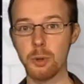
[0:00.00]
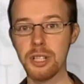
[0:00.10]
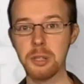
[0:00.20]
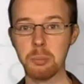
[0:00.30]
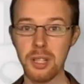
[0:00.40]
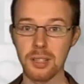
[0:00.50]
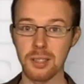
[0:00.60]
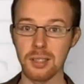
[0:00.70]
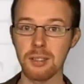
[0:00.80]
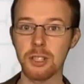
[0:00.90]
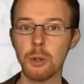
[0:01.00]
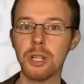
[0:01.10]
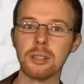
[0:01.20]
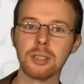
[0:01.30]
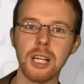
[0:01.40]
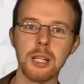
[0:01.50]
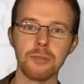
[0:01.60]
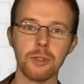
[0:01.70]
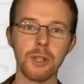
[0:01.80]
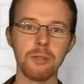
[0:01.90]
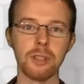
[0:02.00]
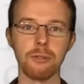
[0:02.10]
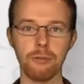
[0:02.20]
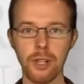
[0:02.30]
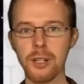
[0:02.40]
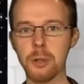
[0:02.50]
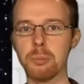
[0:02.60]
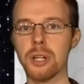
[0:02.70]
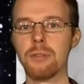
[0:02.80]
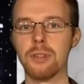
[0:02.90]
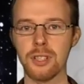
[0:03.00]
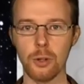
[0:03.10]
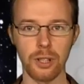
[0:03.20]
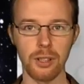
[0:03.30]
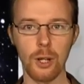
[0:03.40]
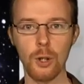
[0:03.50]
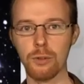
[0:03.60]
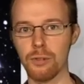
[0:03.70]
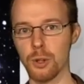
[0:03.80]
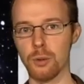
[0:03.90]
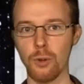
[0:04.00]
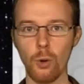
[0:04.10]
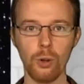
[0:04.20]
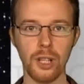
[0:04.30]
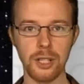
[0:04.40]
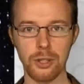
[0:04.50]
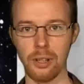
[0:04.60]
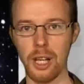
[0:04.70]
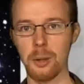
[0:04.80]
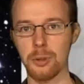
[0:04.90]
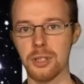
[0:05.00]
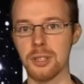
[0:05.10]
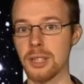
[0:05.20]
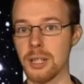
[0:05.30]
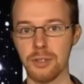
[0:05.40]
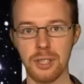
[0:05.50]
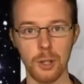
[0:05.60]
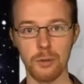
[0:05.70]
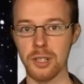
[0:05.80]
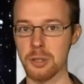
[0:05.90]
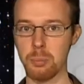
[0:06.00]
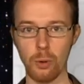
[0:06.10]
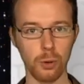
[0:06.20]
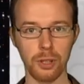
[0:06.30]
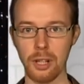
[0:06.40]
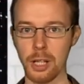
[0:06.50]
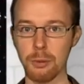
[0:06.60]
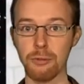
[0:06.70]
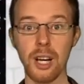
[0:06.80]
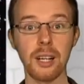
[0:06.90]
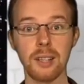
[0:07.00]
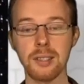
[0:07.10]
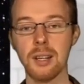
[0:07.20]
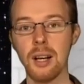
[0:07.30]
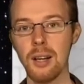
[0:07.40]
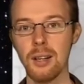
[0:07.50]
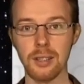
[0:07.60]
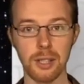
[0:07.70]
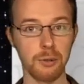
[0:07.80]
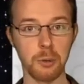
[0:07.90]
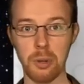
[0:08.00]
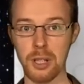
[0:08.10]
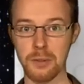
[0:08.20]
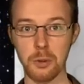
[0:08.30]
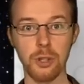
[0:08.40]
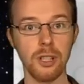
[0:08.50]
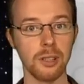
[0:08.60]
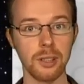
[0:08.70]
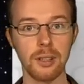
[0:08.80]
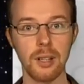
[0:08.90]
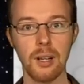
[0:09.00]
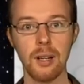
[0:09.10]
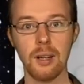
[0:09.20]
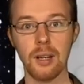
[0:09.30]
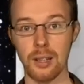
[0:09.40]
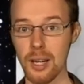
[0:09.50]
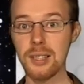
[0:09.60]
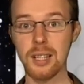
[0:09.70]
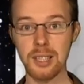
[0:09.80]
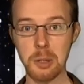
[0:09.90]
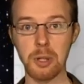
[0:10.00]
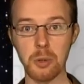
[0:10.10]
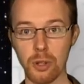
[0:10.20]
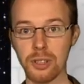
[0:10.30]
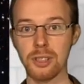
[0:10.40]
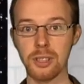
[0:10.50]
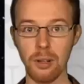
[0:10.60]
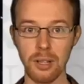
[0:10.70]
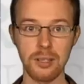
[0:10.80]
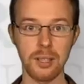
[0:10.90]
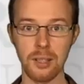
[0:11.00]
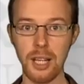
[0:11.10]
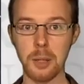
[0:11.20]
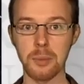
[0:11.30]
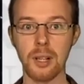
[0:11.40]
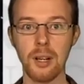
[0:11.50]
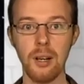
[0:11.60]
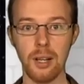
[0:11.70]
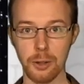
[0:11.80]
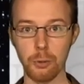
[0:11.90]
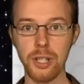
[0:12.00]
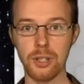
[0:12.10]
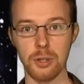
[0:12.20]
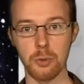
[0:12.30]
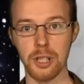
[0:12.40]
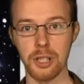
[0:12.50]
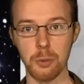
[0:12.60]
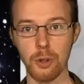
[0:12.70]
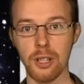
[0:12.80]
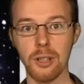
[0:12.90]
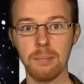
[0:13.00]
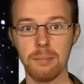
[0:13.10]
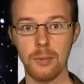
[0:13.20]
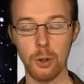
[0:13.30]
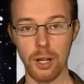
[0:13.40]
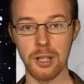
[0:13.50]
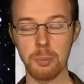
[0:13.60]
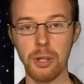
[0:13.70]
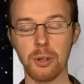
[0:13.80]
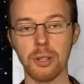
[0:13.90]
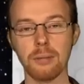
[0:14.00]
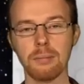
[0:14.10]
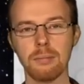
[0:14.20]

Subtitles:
20 minutes is too little time for even a very brief historical overview of all natural languages that have served as important lingua francas in different parts of the world, unless I simply wanted to list their names and the regions where they were or are spoken.